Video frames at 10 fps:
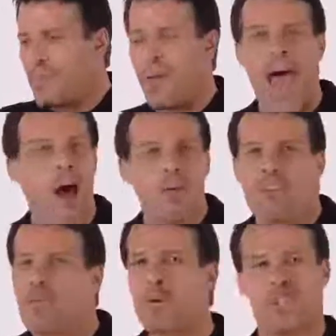power
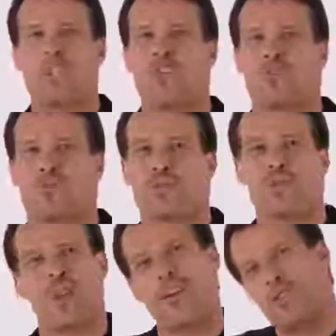of pushing through
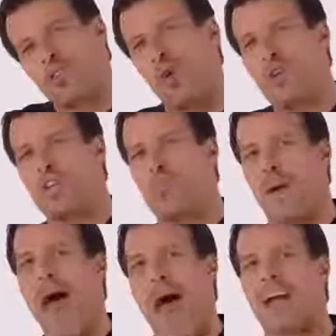whatever's holding you
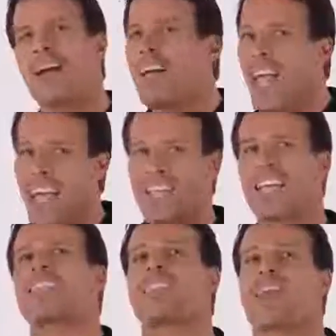back and
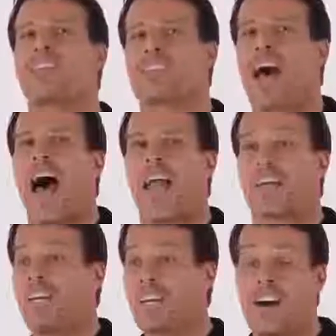get to the other
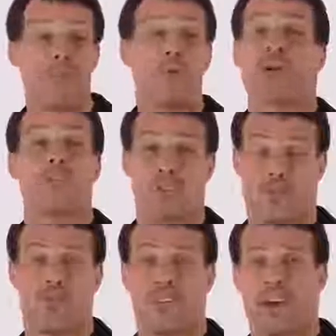side of more of your
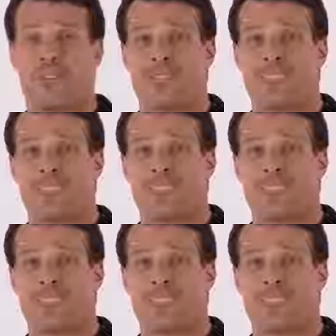true self.